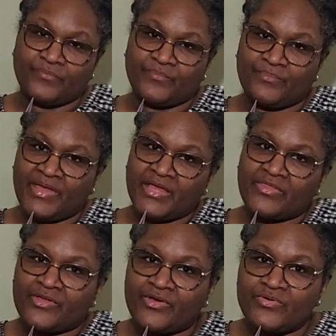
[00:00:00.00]
make
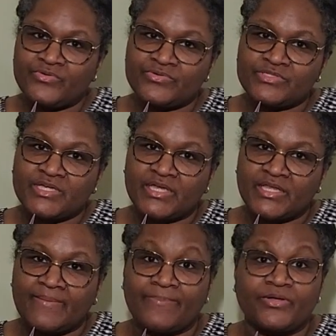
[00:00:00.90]
those,
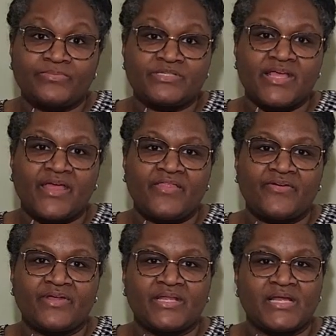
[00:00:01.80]
then put them
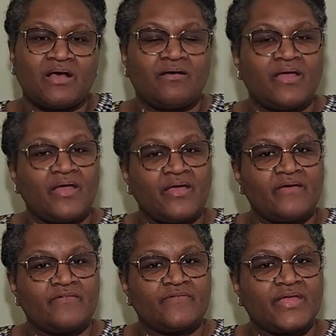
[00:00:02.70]
together, and then I'll
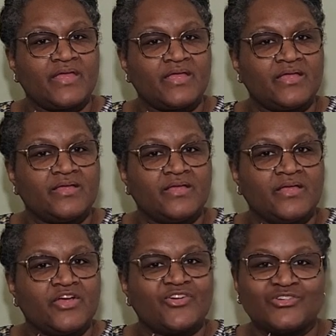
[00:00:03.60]
have a
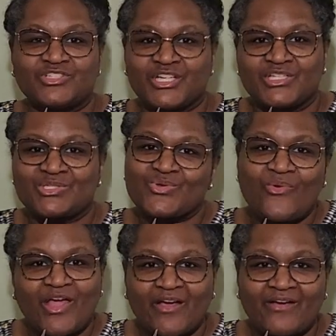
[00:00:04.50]
crocheted
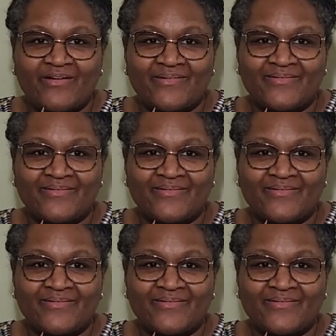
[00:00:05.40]
square